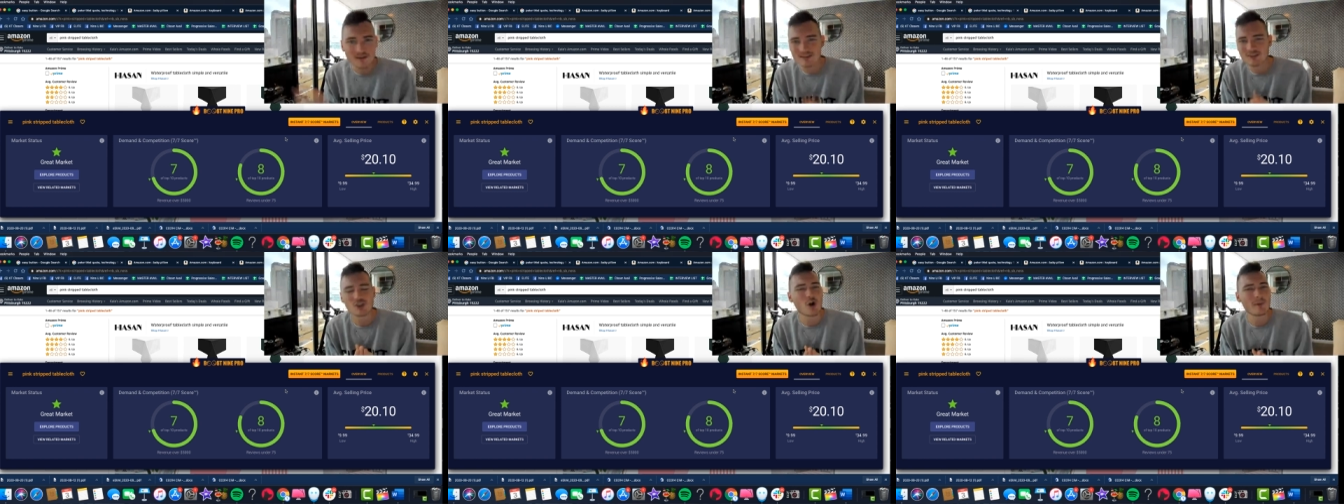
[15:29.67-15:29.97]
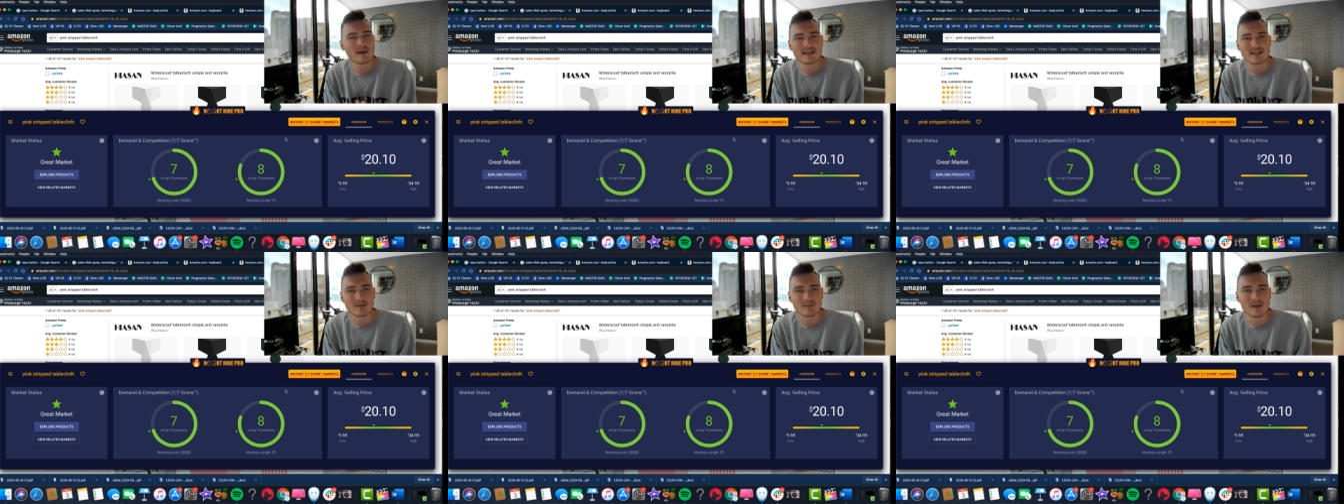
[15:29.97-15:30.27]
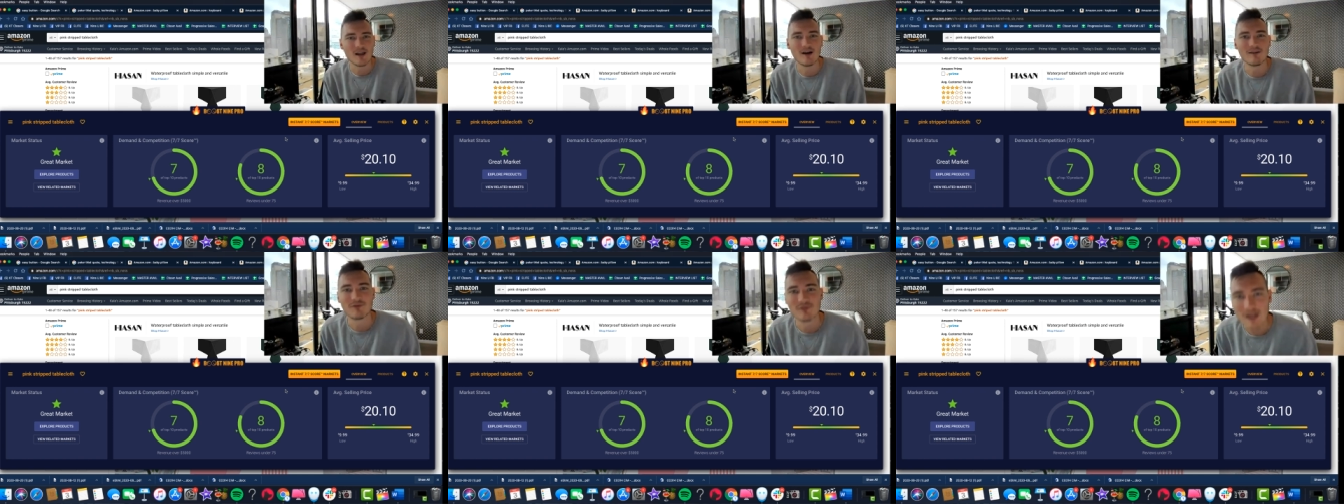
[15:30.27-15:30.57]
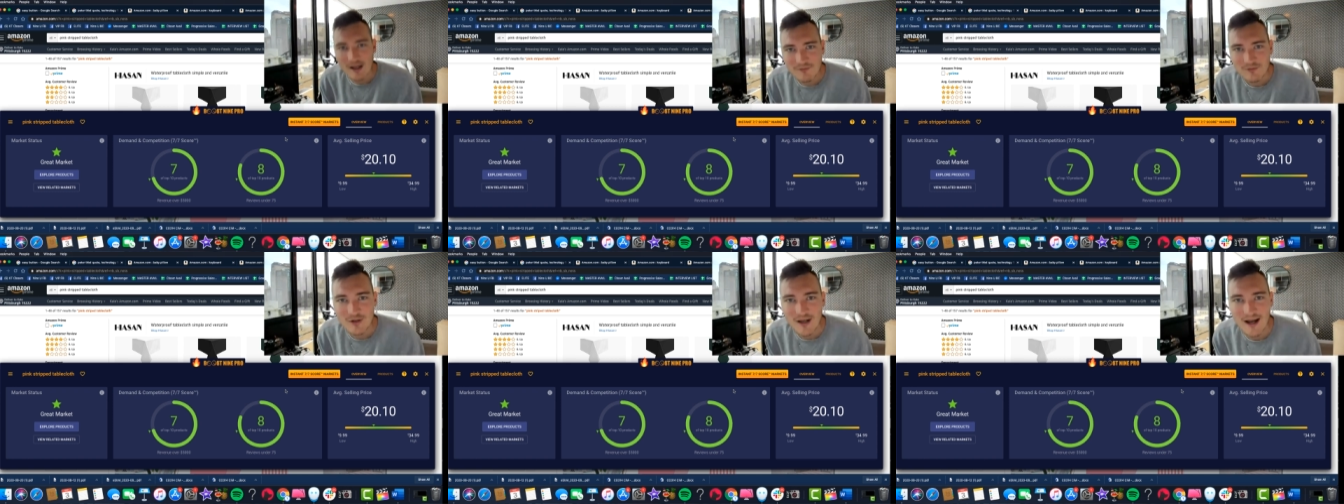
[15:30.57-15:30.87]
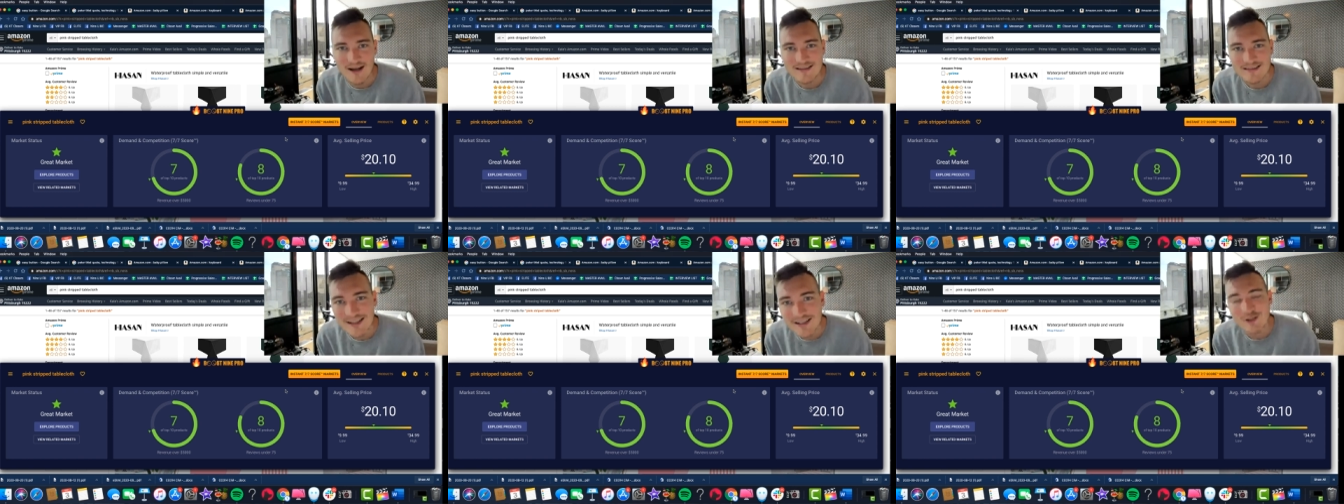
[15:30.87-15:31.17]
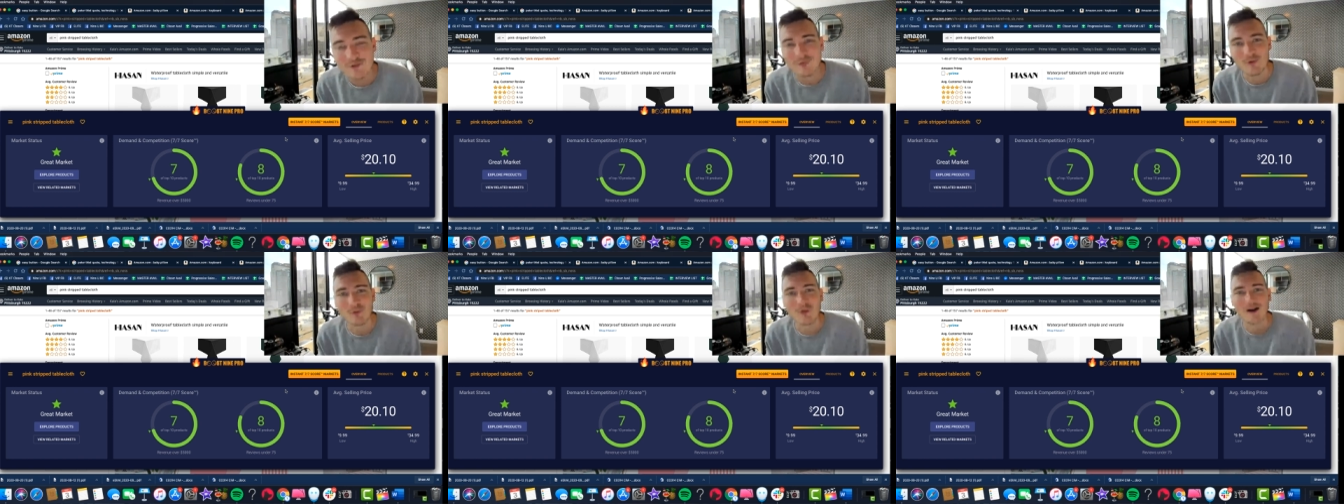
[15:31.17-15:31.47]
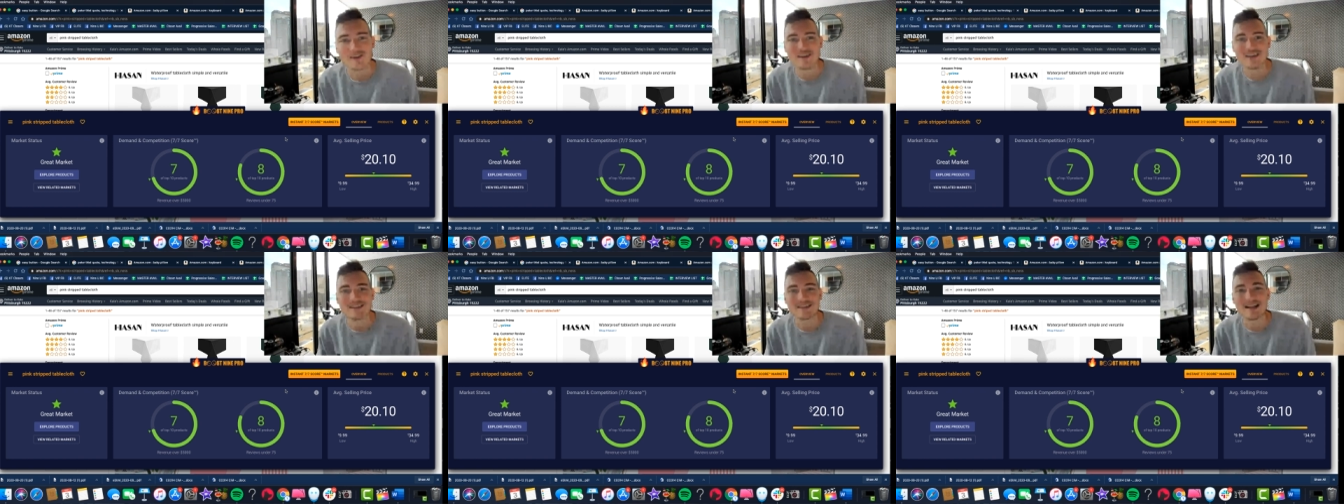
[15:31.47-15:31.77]
Show me some love. Love you guys. Thank you for
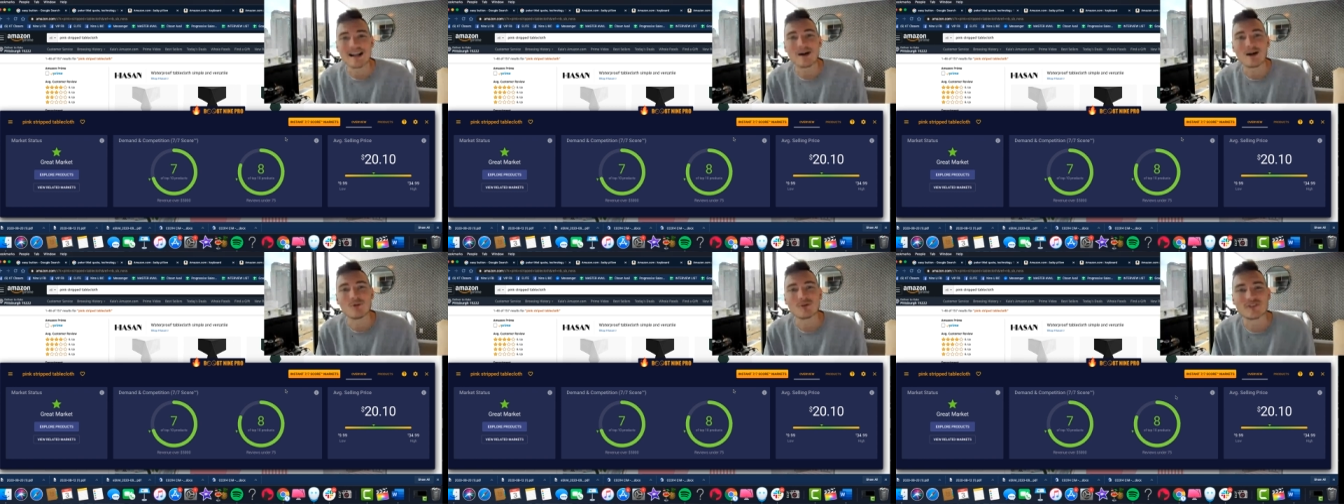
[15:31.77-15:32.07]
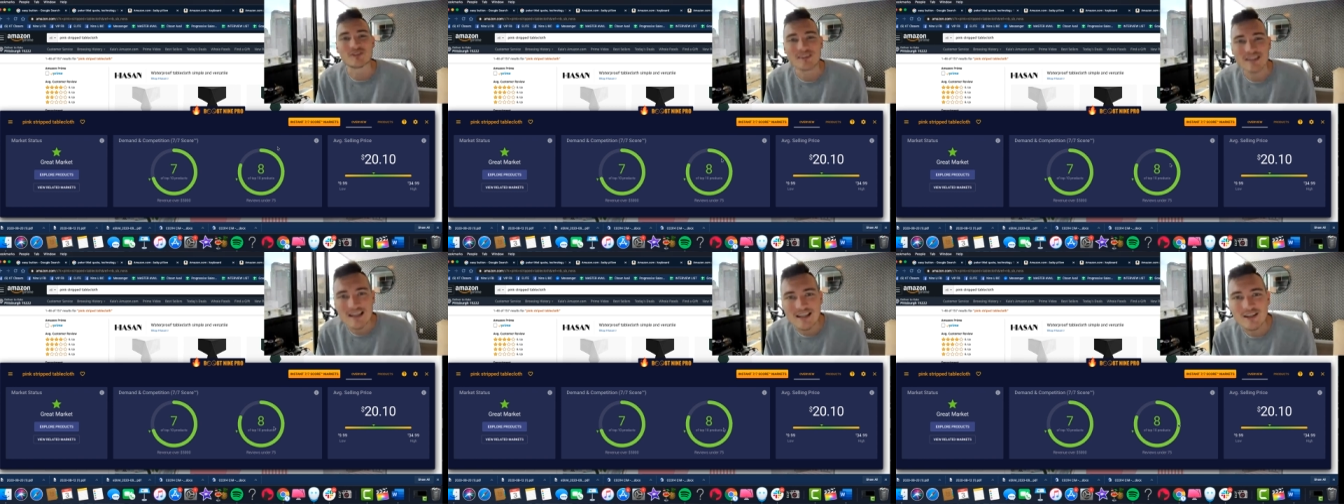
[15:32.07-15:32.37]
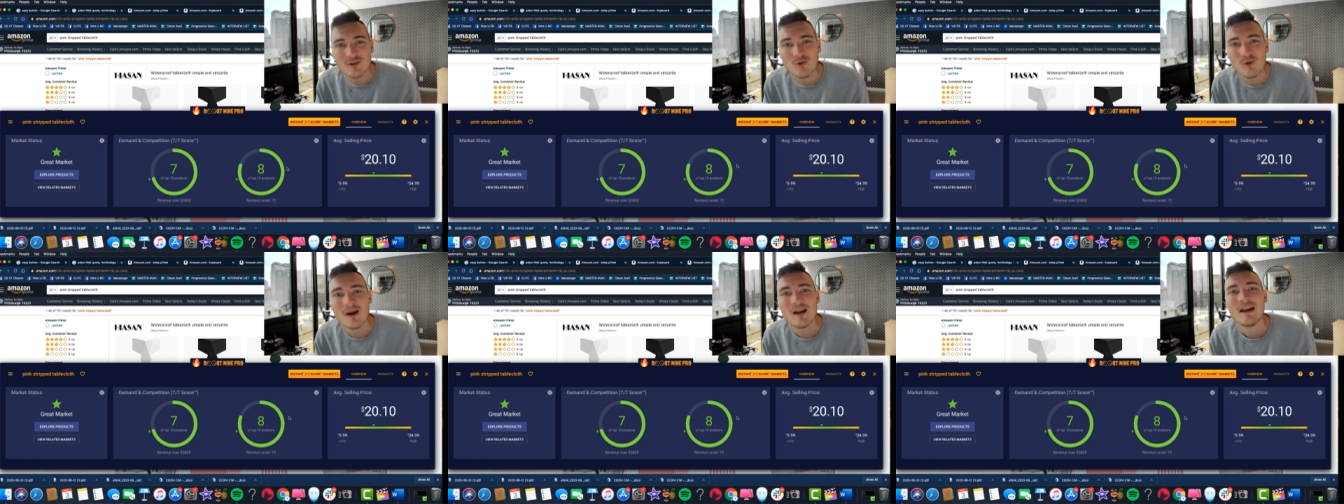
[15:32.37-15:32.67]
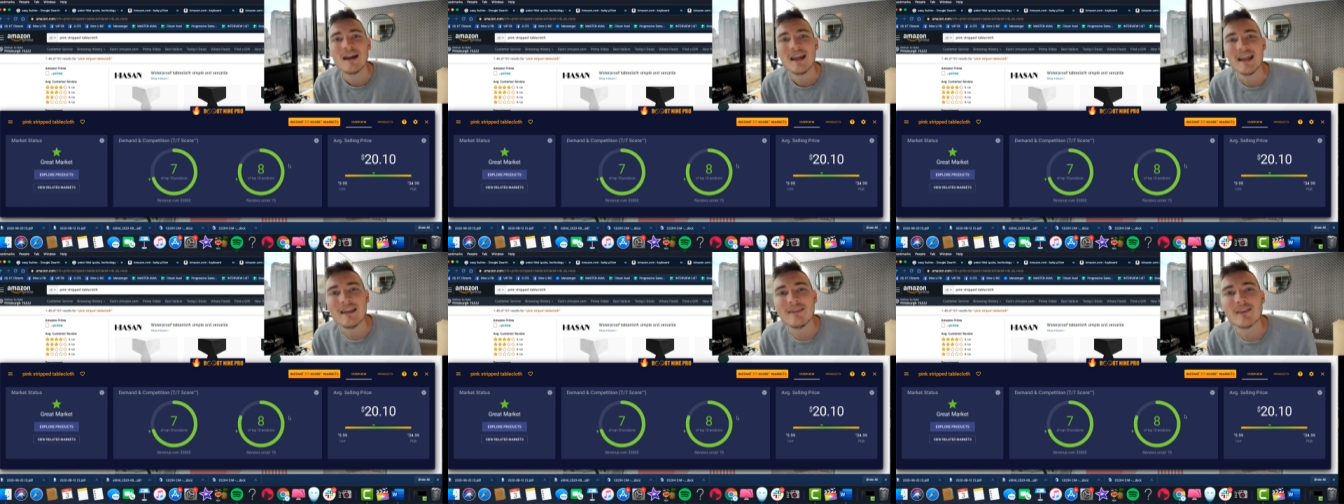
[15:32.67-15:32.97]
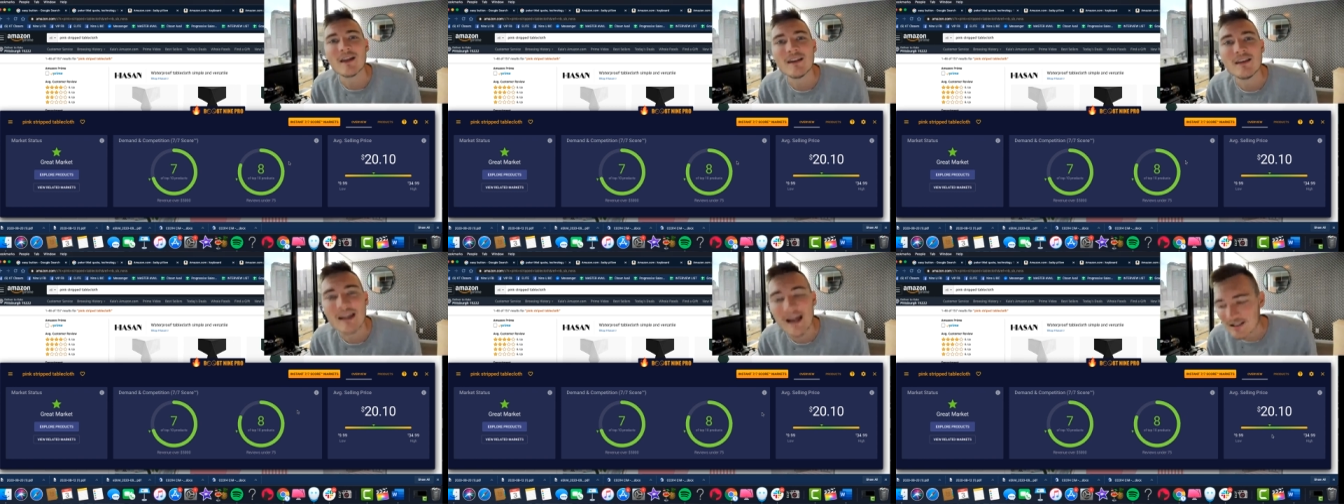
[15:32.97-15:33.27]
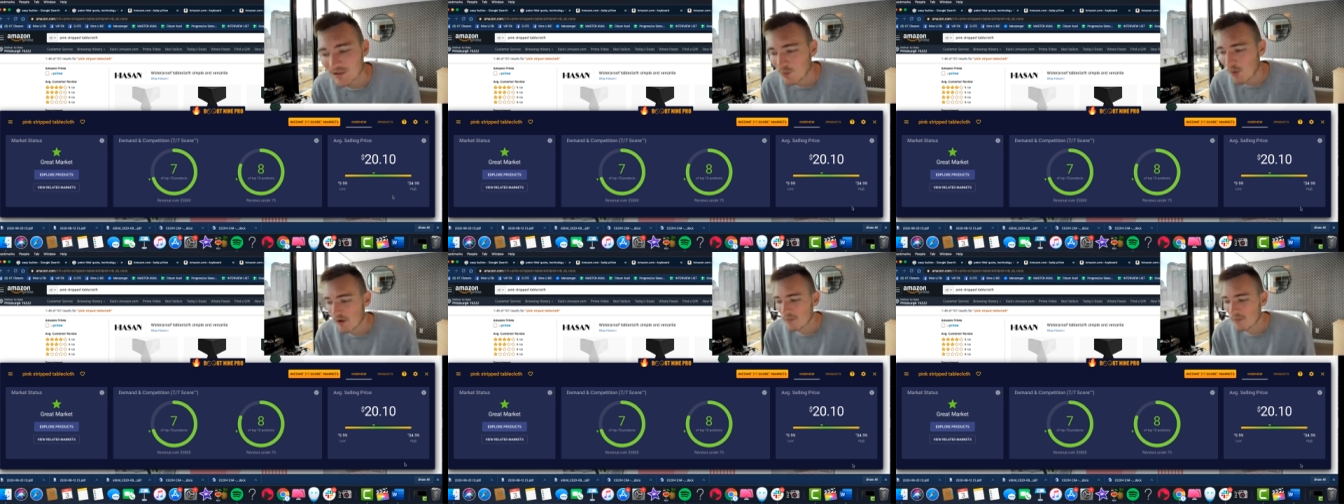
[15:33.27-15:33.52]
watching this, and I will see you in the next one.